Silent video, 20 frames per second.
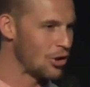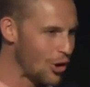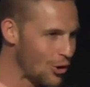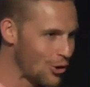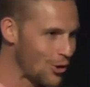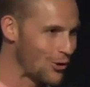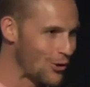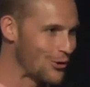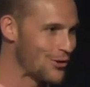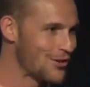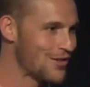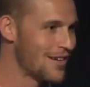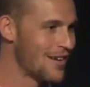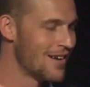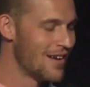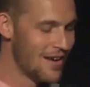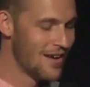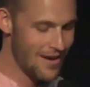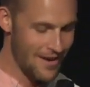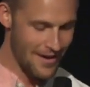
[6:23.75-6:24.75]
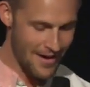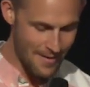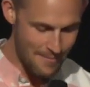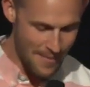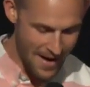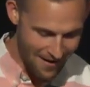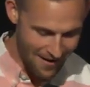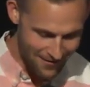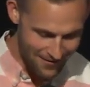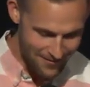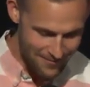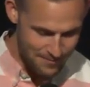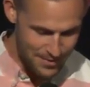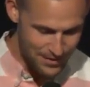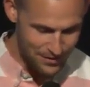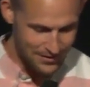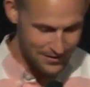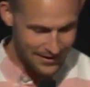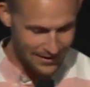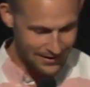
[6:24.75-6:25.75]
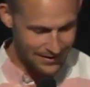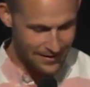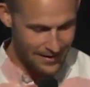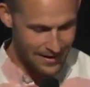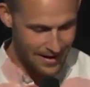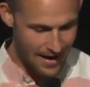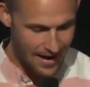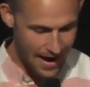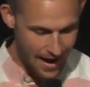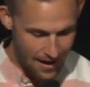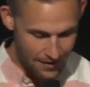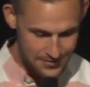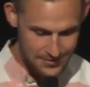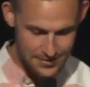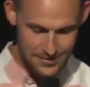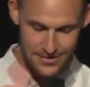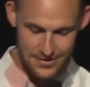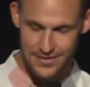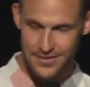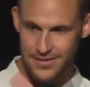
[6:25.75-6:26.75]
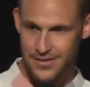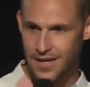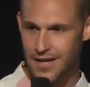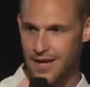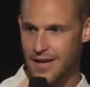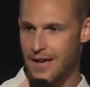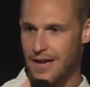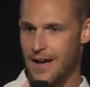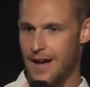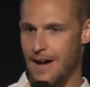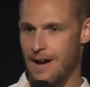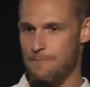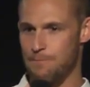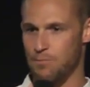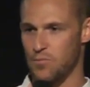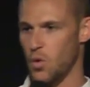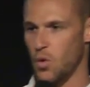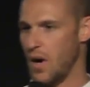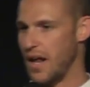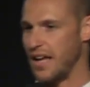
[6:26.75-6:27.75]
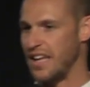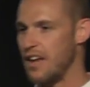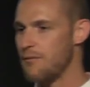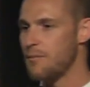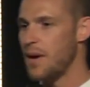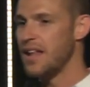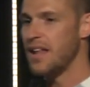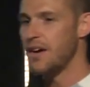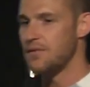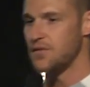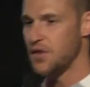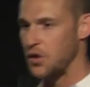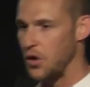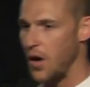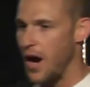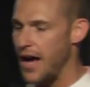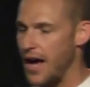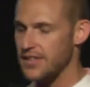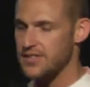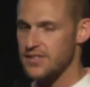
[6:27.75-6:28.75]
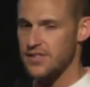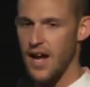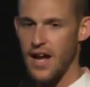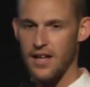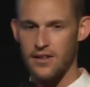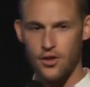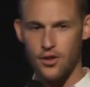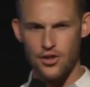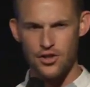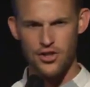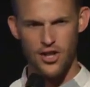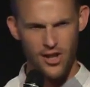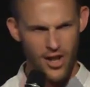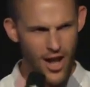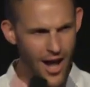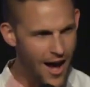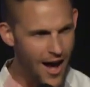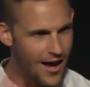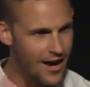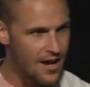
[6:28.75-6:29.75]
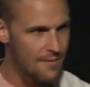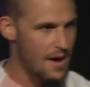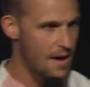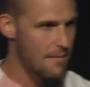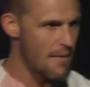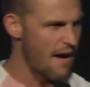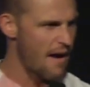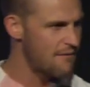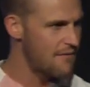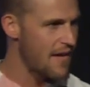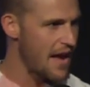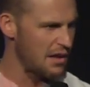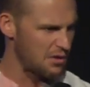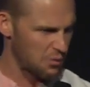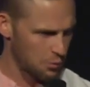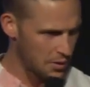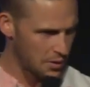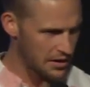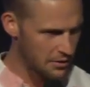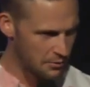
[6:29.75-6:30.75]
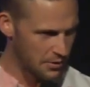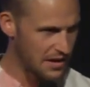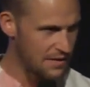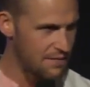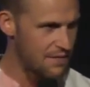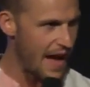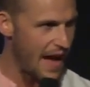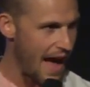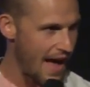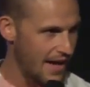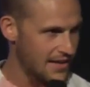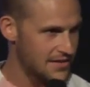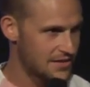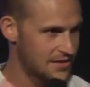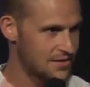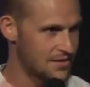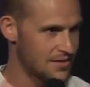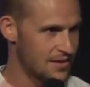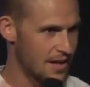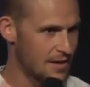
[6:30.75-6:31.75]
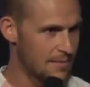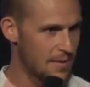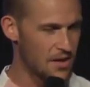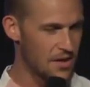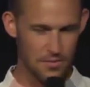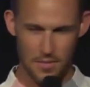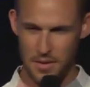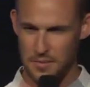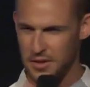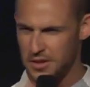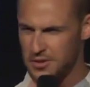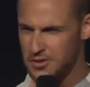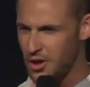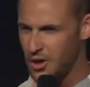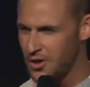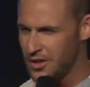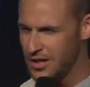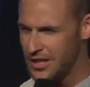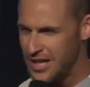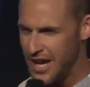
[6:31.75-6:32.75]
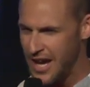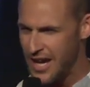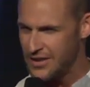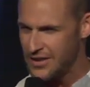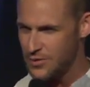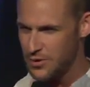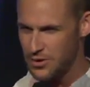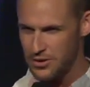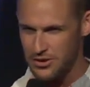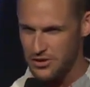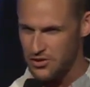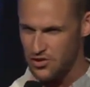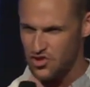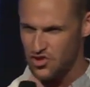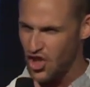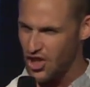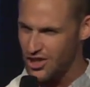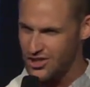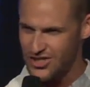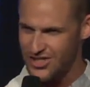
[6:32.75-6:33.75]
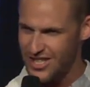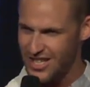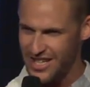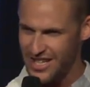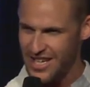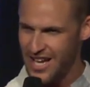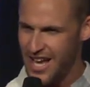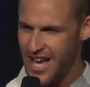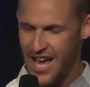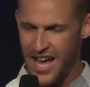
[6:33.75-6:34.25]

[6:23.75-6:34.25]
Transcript: learned about building houses. Um, when I gave my life to Christ, I learned a lot about my faith really, really fast. Anybody remember those early days when you're just thirsty